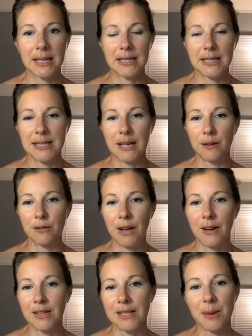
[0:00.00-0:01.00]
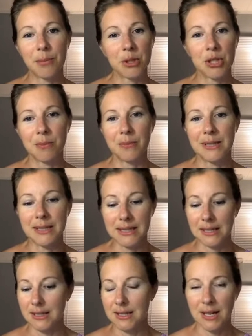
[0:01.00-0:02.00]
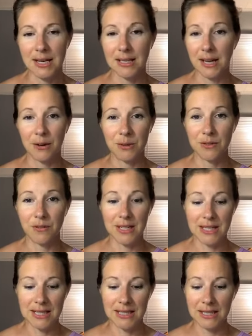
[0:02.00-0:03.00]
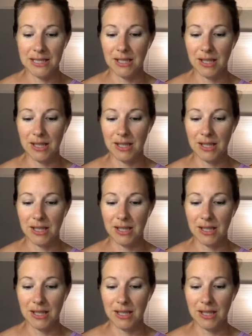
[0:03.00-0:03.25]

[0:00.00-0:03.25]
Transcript: instead of having separate shipments. And I said it was a fantastic deal.